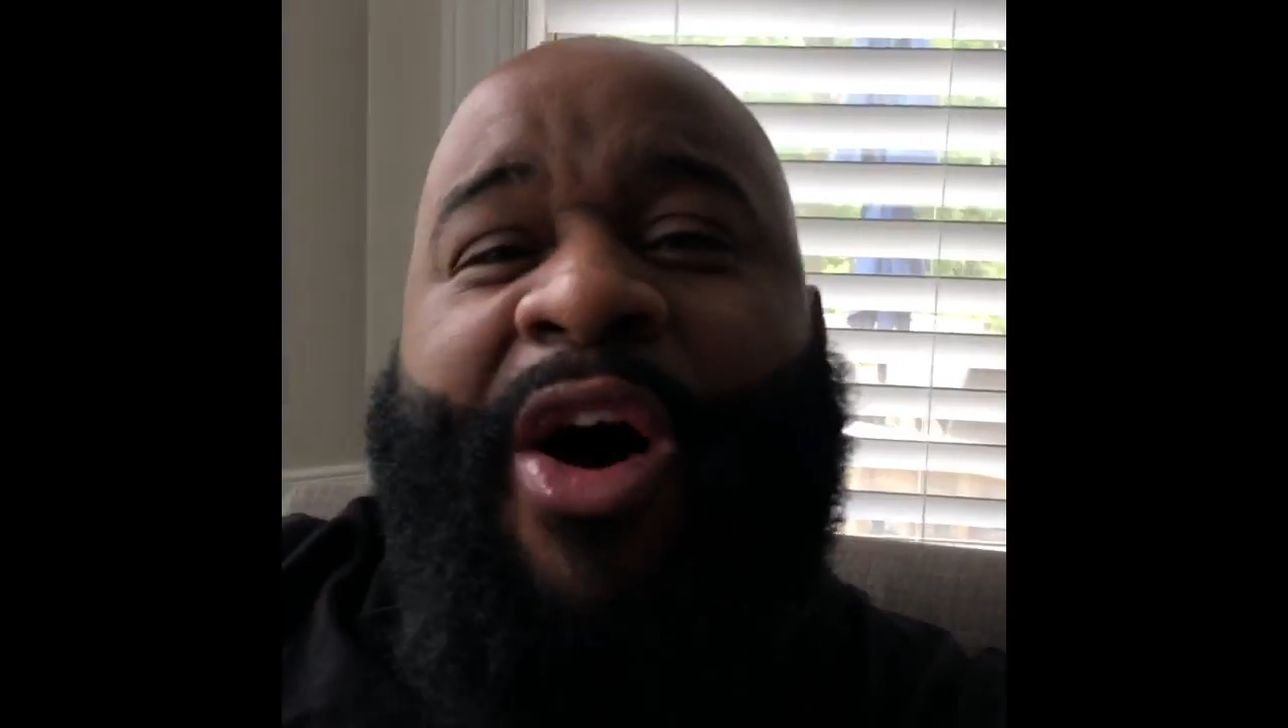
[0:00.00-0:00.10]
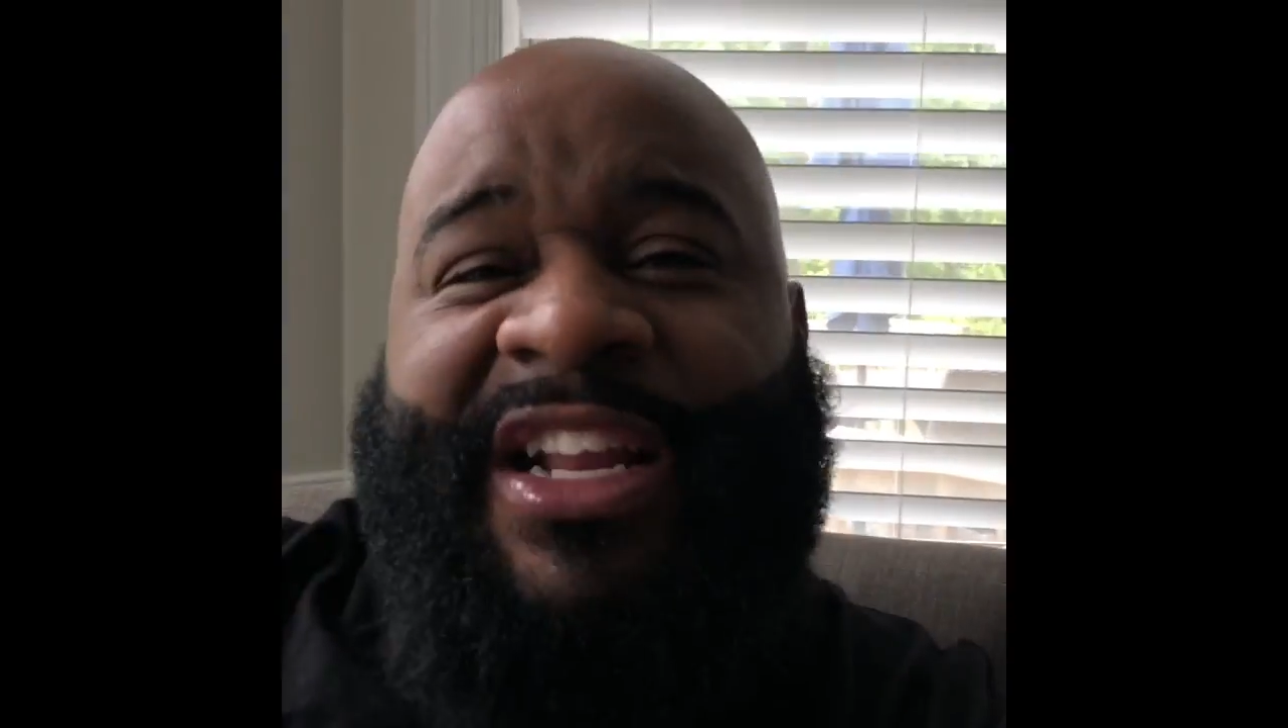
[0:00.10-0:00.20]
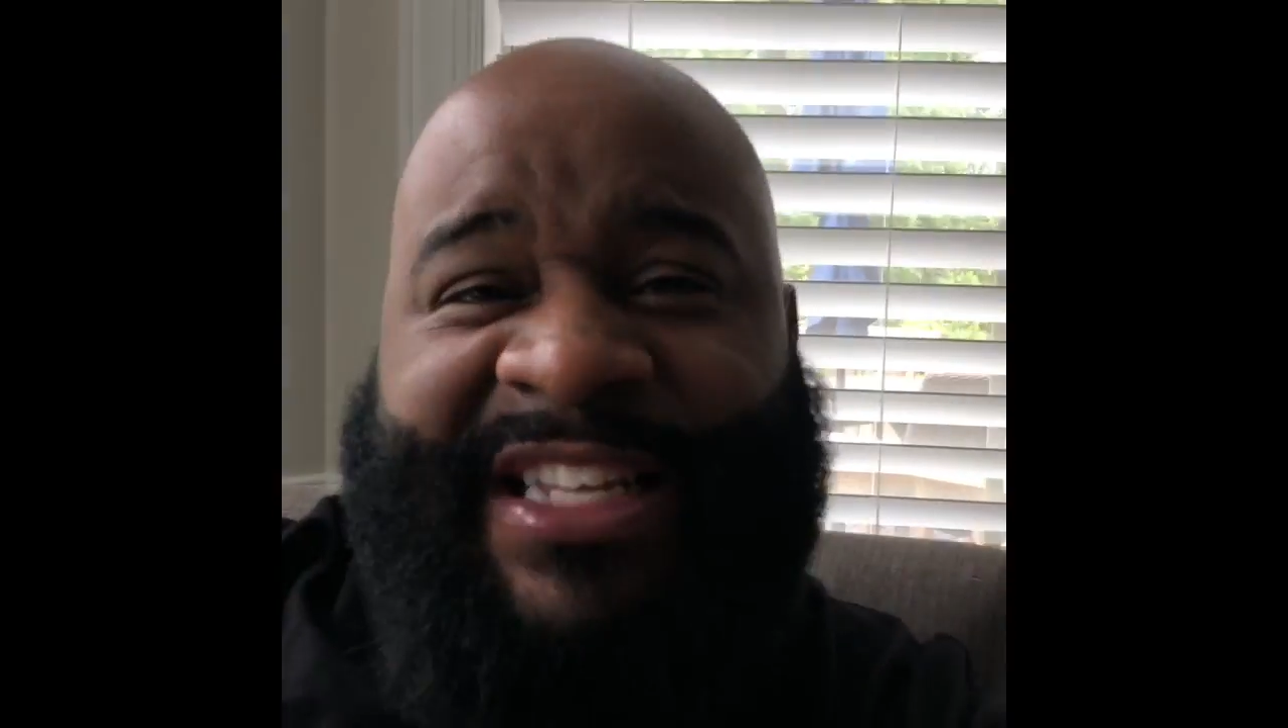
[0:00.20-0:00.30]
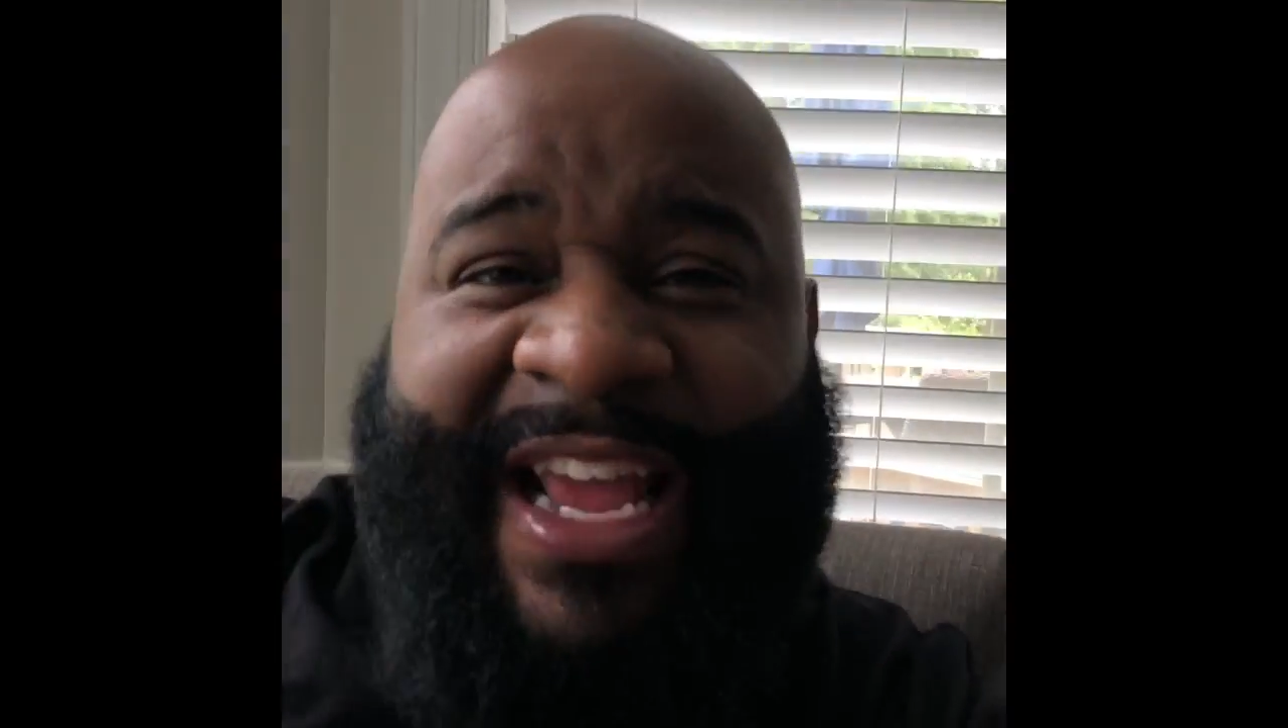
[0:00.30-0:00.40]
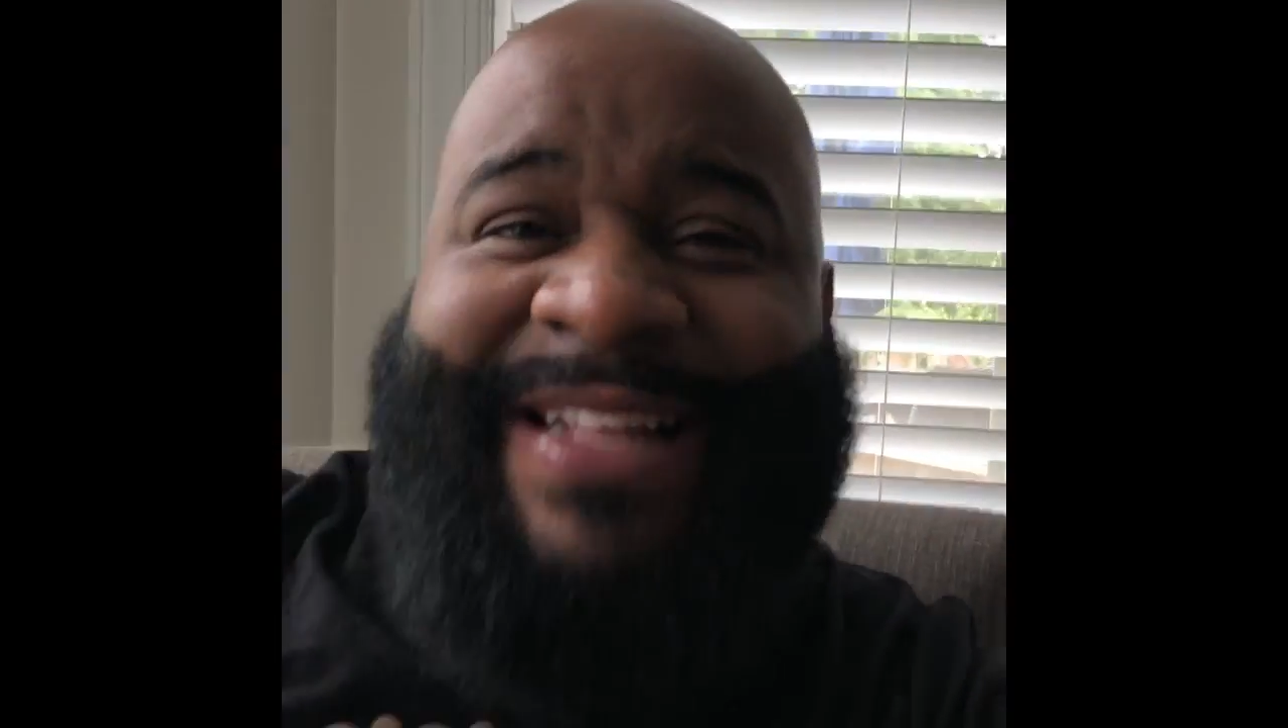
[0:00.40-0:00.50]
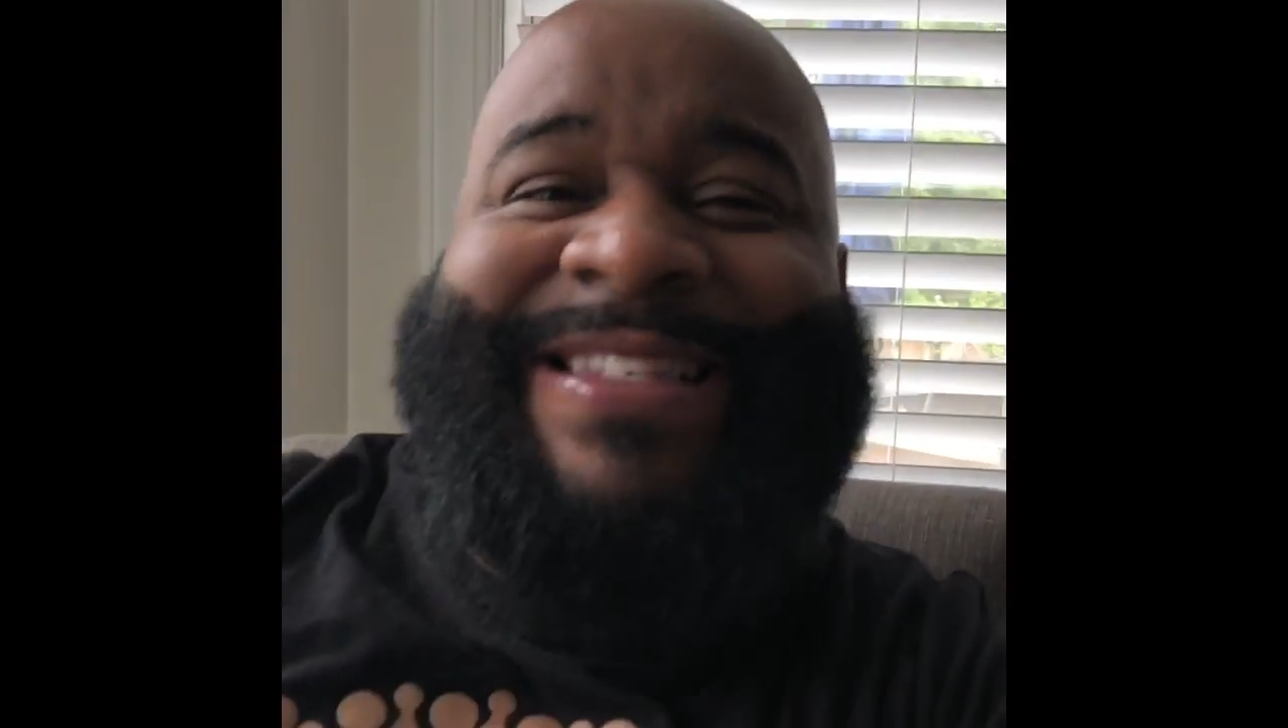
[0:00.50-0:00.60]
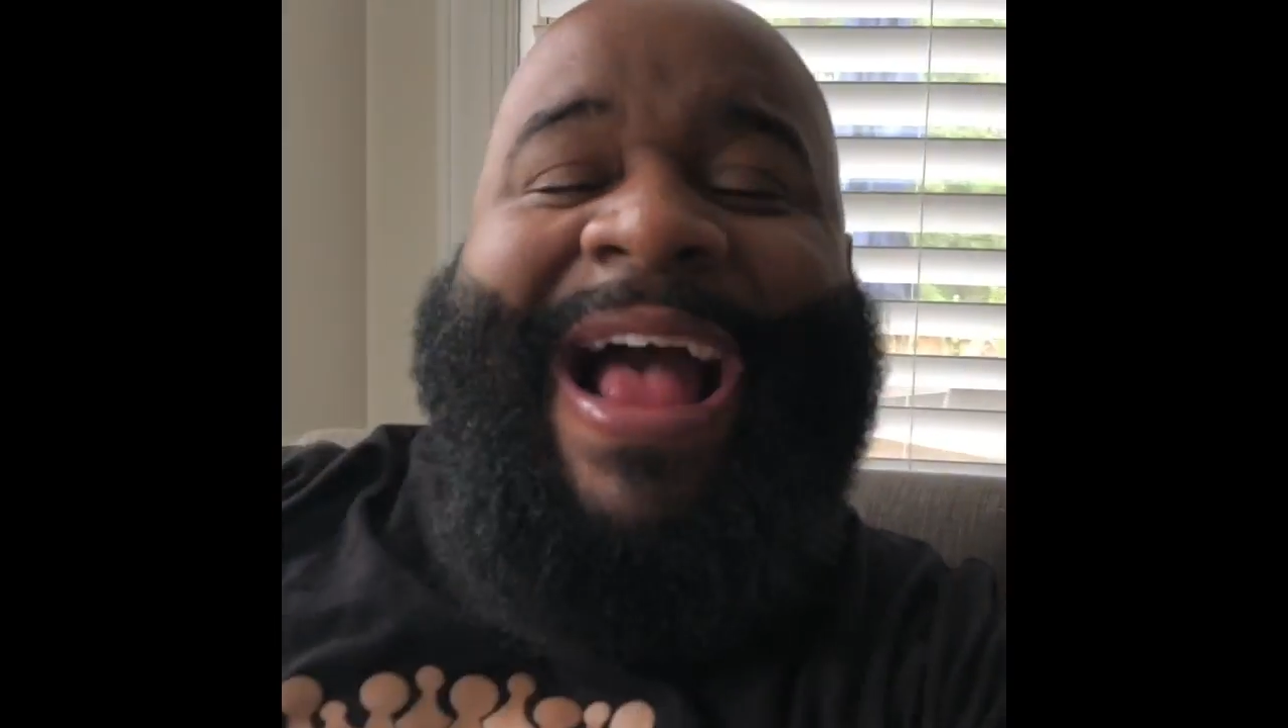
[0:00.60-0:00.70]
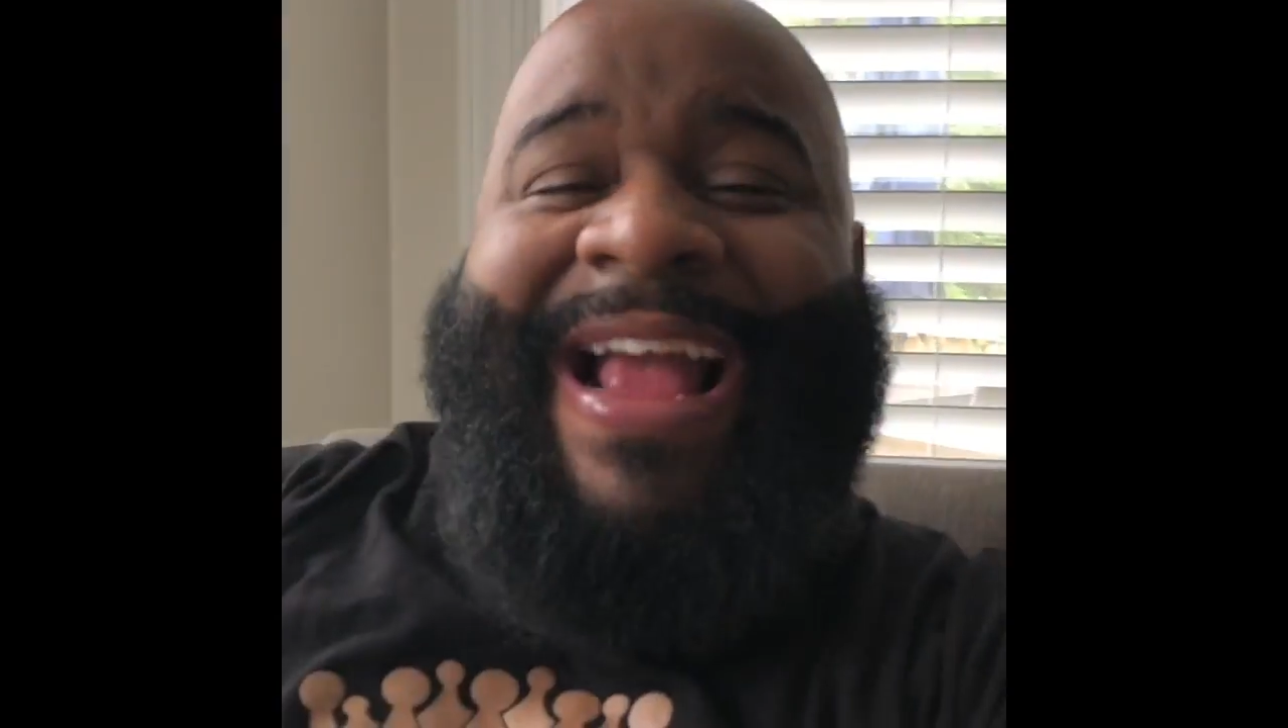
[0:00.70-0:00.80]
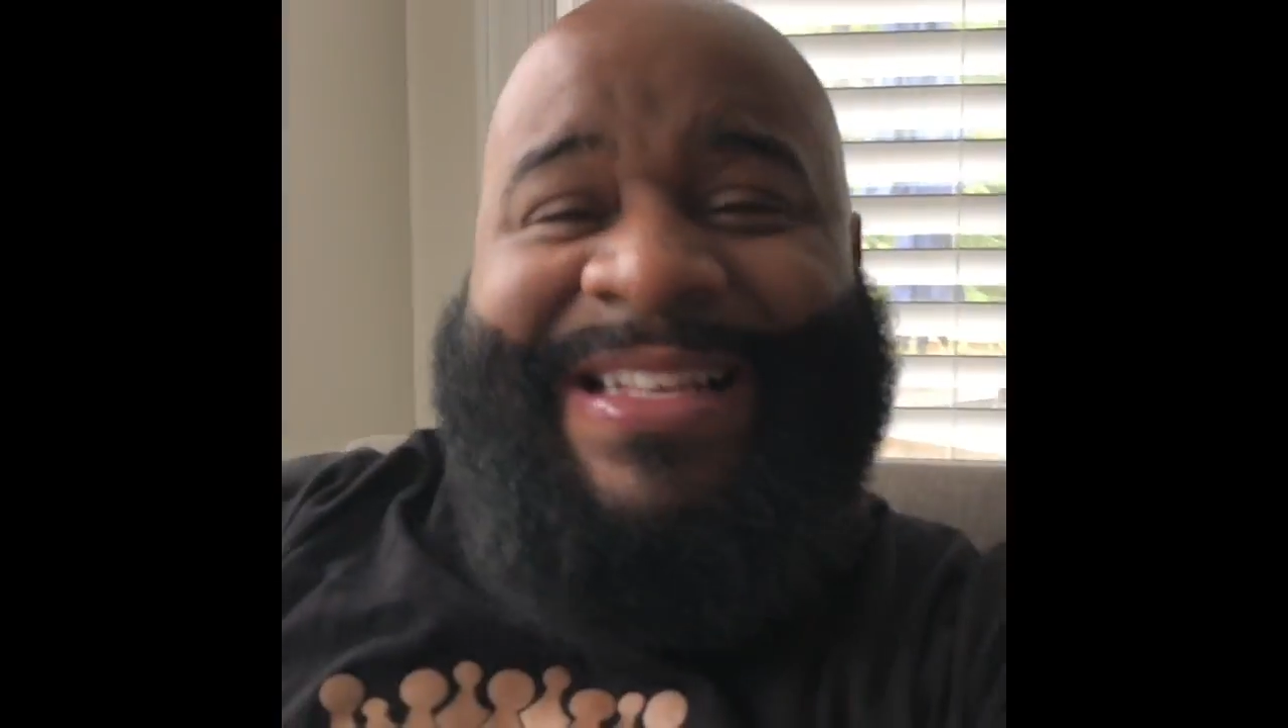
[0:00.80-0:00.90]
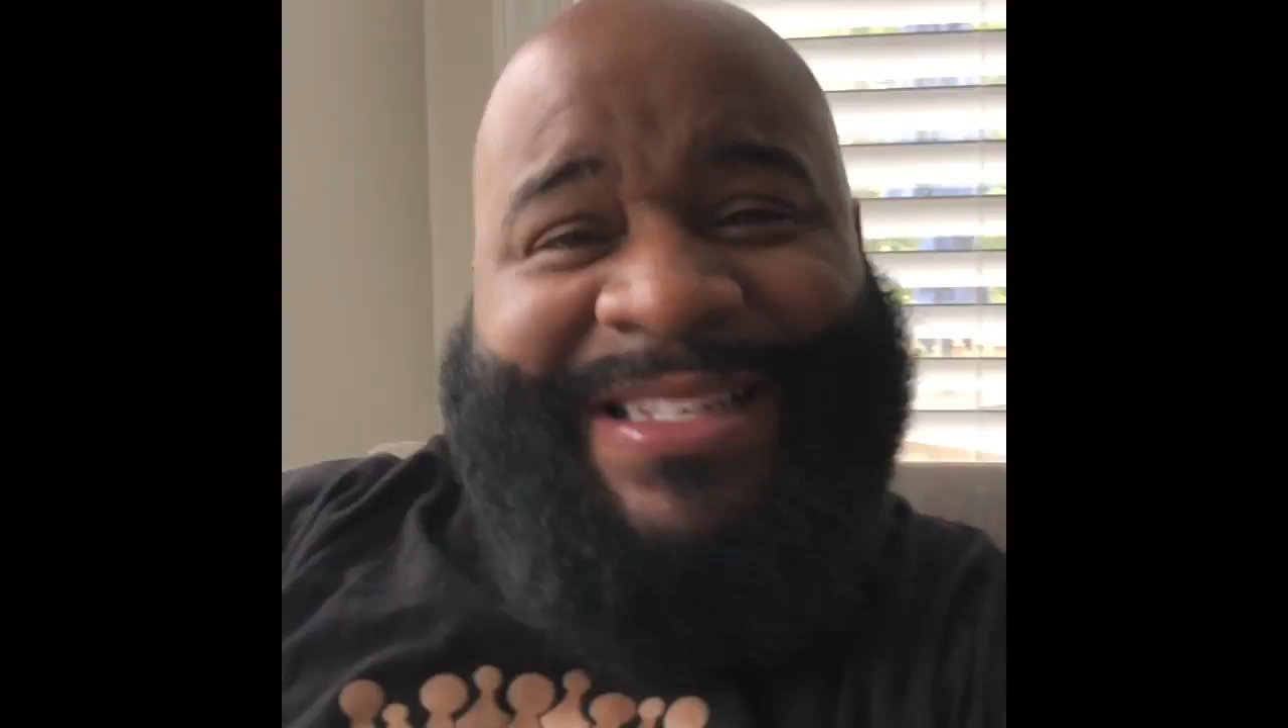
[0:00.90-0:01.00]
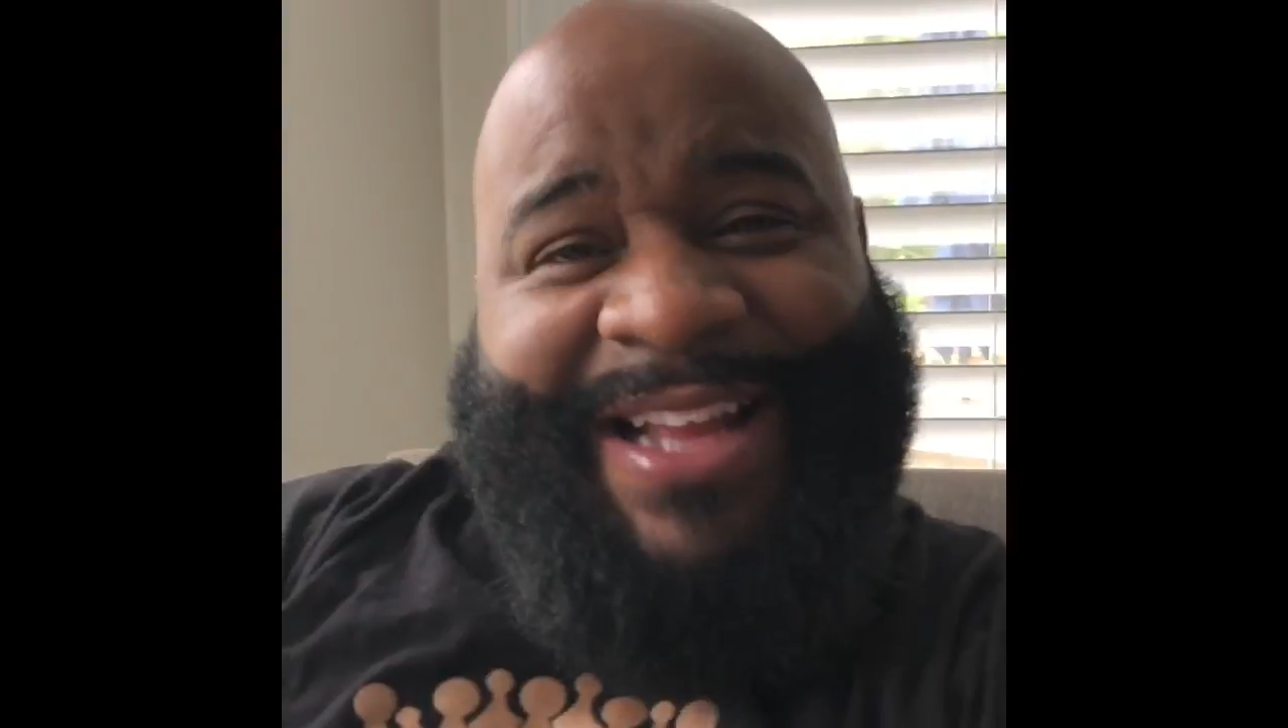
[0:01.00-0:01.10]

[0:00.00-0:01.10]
all this here tight